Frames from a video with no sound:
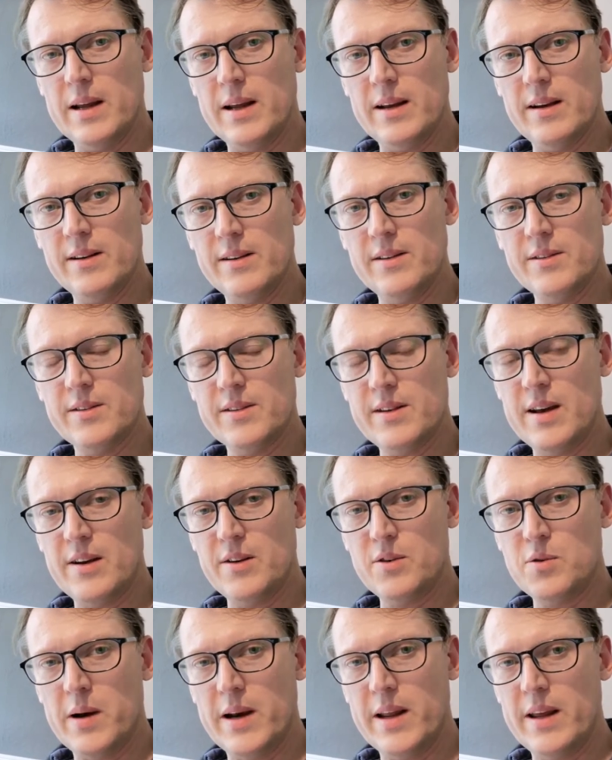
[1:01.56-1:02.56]
in
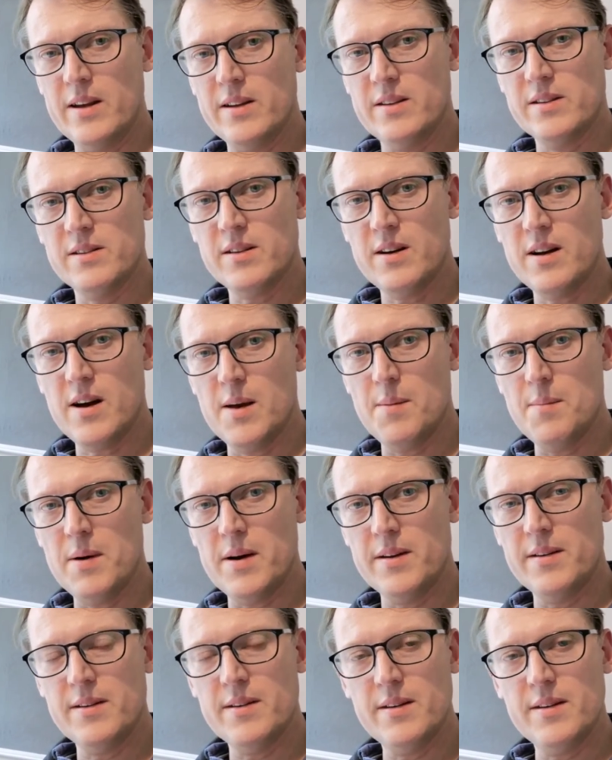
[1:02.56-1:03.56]
10-20 years' time, I
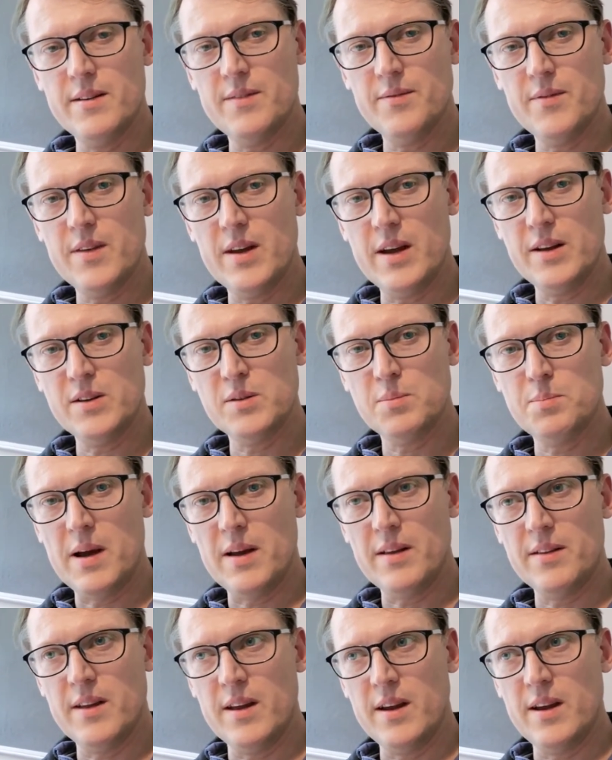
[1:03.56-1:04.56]

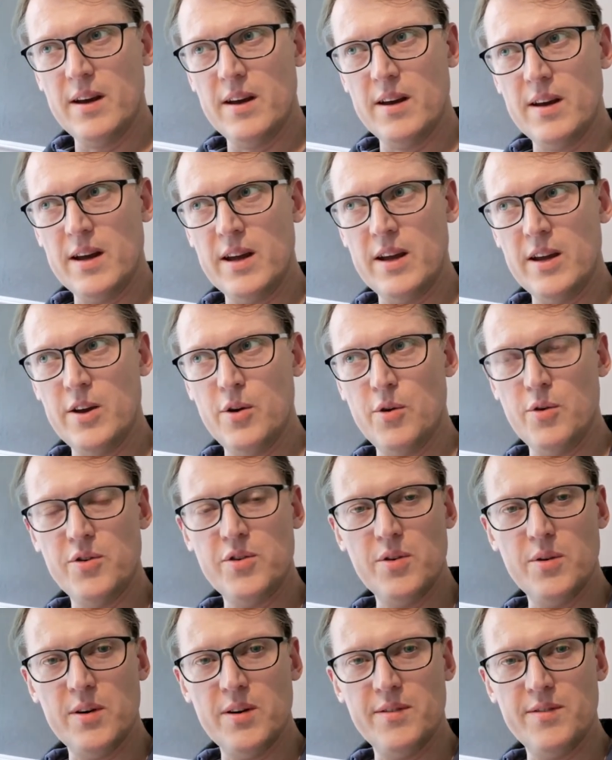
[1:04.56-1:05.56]
expect the EU
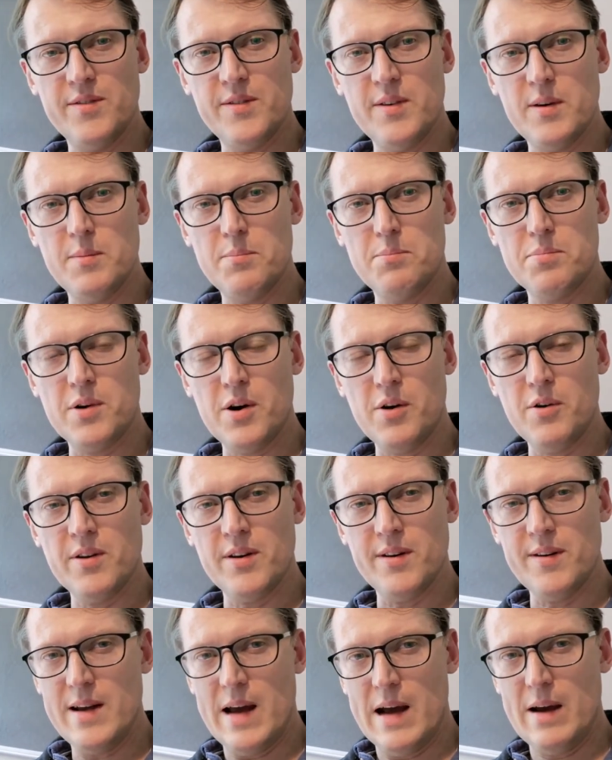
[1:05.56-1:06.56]
to have
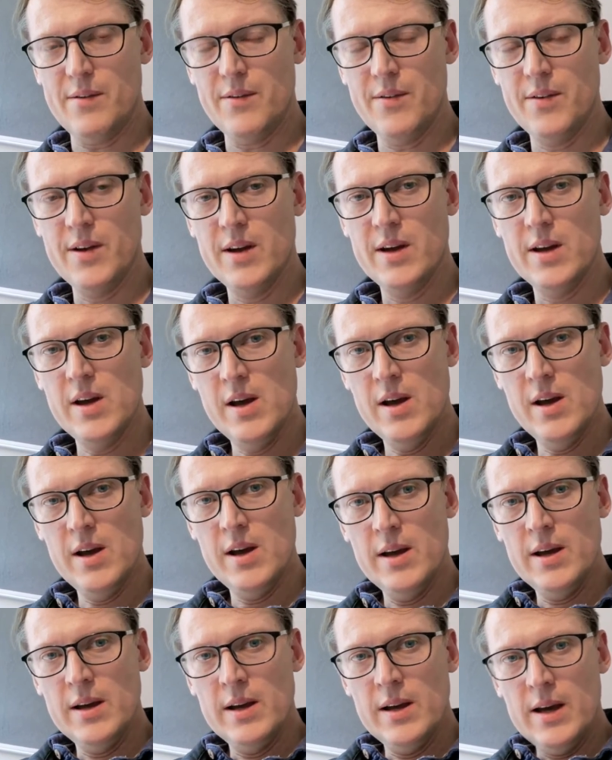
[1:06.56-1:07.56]
broken down.
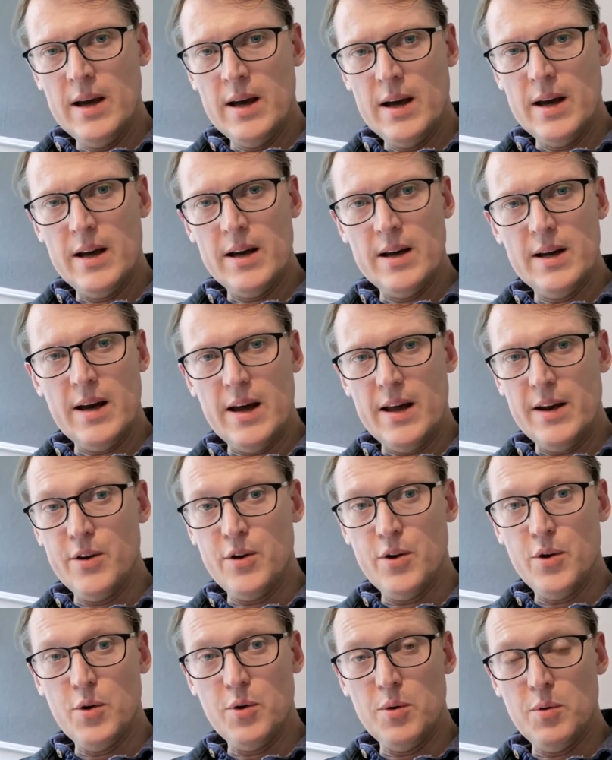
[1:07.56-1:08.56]
And
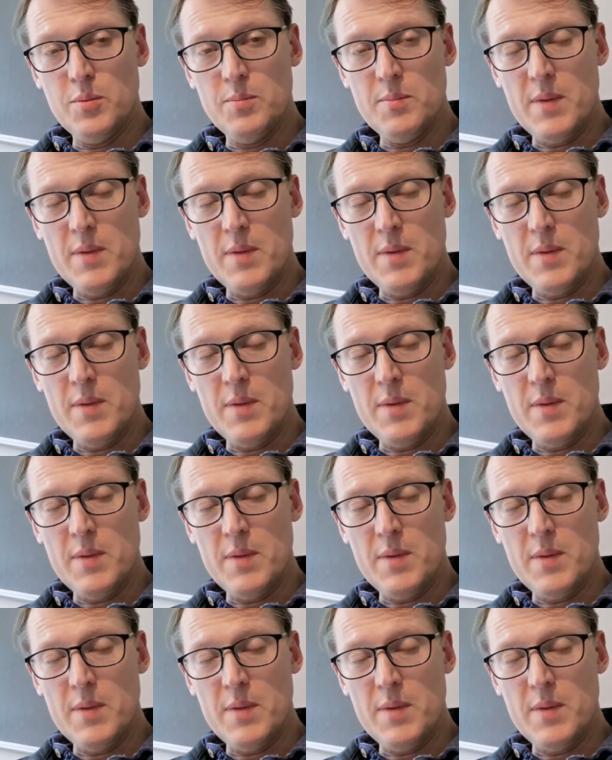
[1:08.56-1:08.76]
new